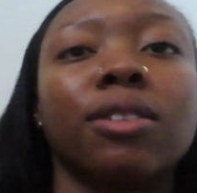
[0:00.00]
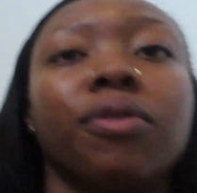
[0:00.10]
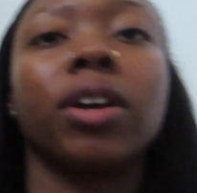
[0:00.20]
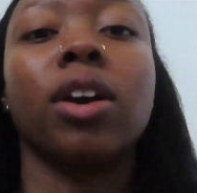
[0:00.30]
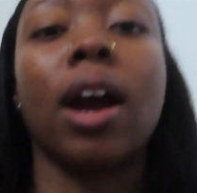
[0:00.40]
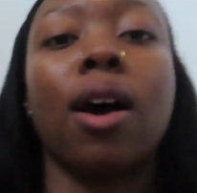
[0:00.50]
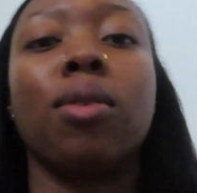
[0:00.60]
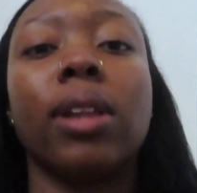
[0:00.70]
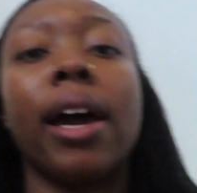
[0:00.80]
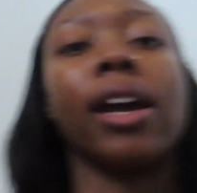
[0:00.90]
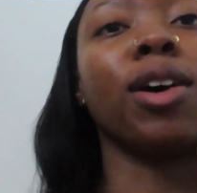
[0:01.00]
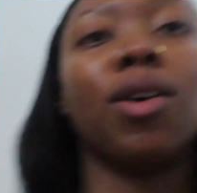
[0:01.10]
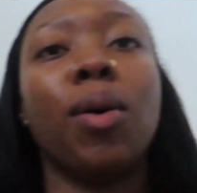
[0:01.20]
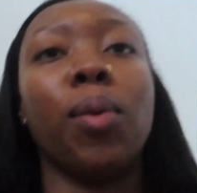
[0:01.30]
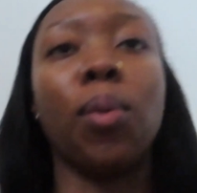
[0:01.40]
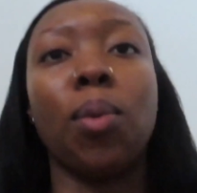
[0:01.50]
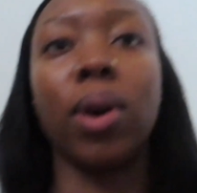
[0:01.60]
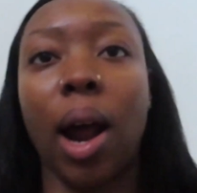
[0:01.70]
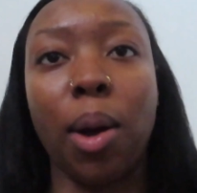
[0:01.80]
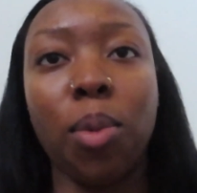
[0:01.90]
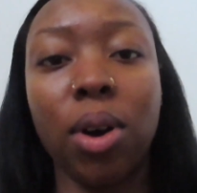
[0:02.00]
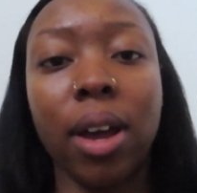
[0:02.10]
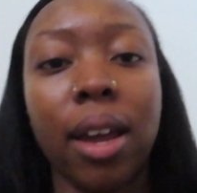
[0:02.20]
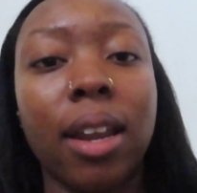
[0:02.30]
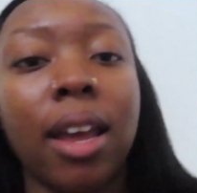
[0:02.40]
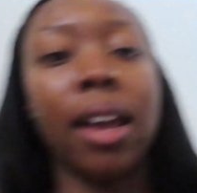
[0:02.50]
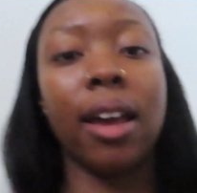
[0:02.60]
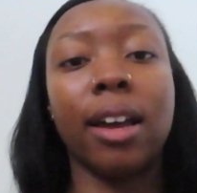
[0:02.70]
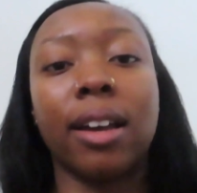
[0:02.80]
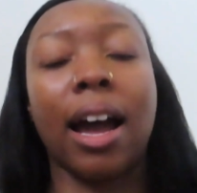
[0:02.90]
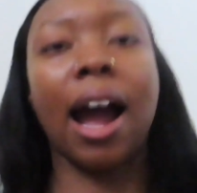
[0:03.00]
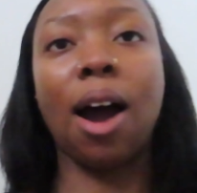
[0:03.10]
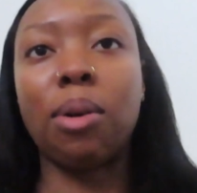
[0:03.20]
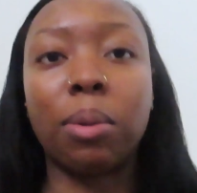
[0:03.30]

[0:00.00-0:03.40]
to figure out like what I want, how